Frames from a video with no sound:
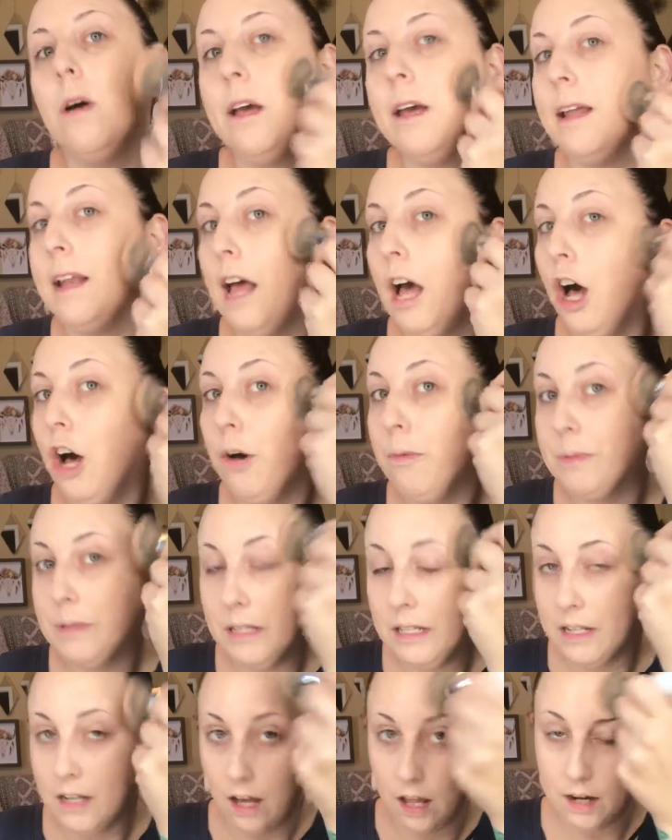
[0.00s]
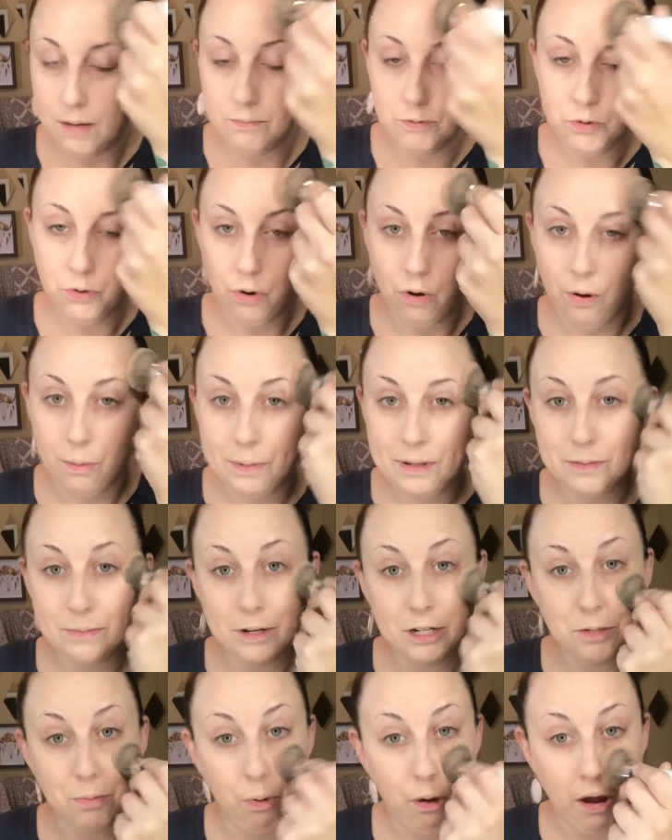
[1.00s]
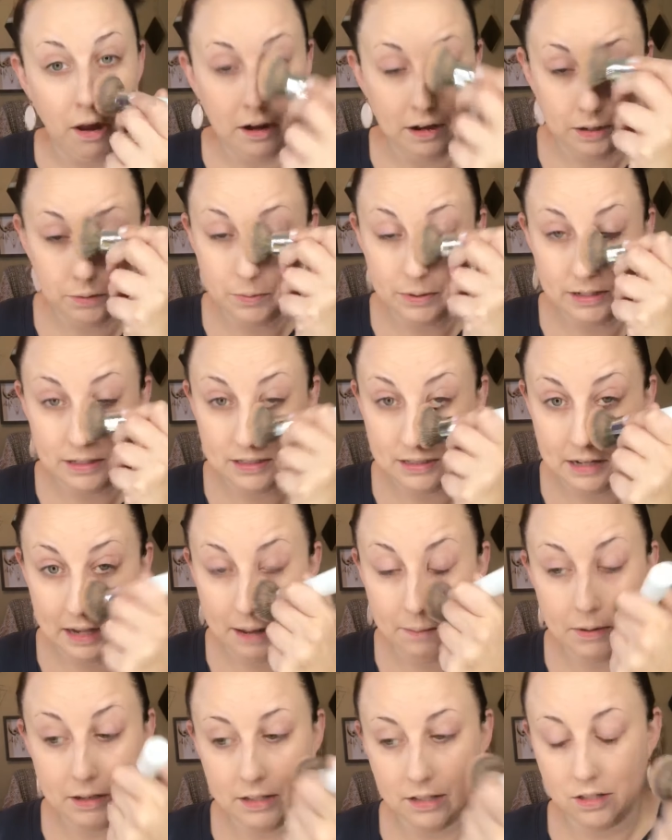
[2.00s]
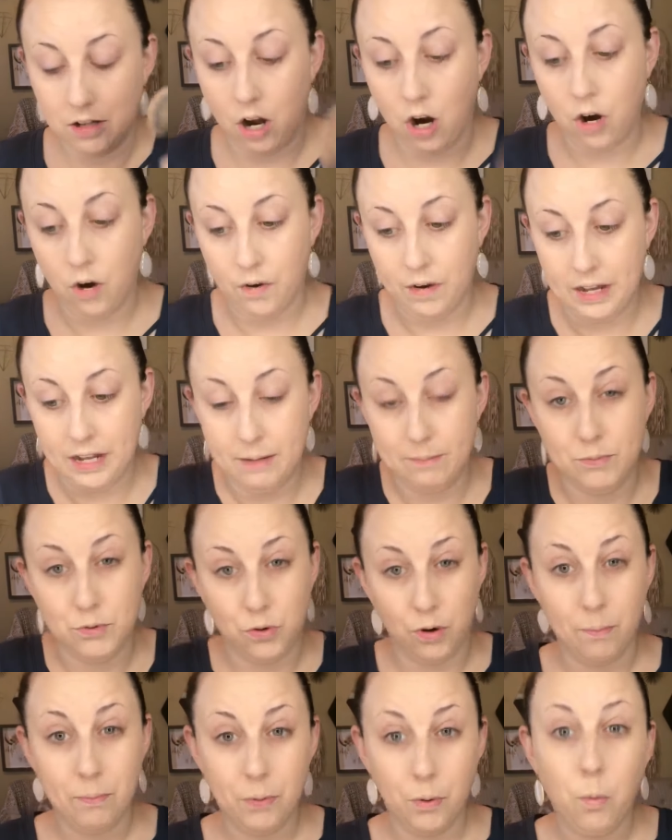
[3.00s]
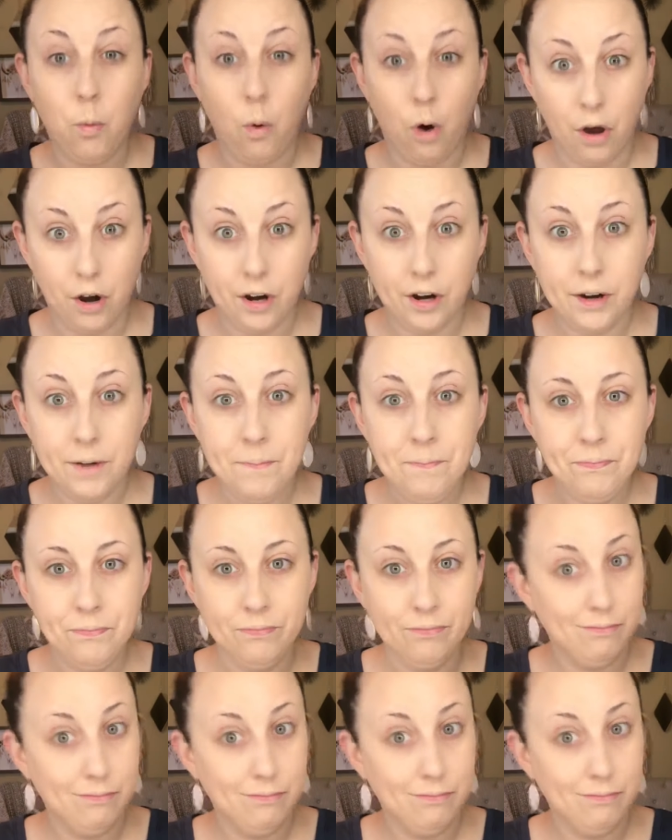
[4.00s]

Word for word: it helps it not absorb as much product when it's damp because it's already absorbed the water.